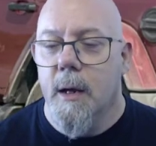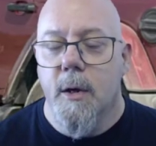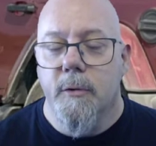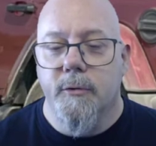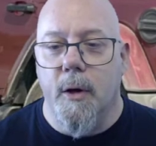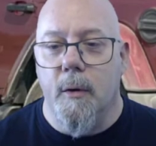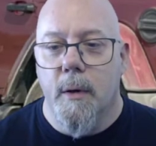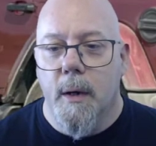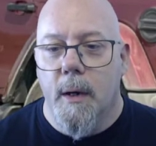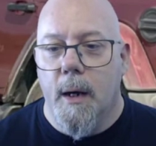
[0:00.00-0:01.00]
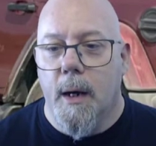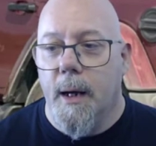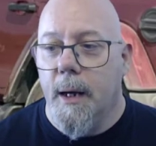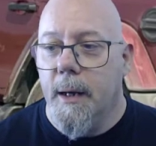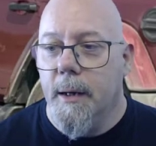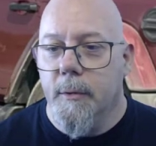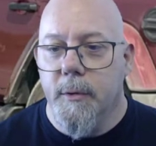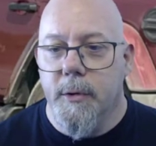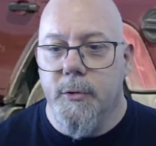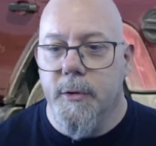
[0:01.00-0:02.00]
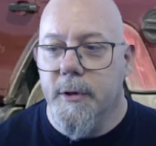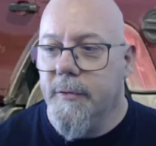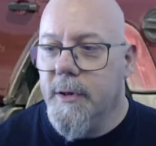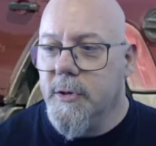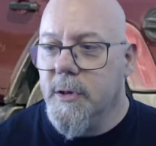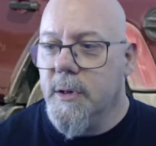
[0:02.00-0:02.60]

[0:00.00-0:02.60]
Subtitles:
So you do the division,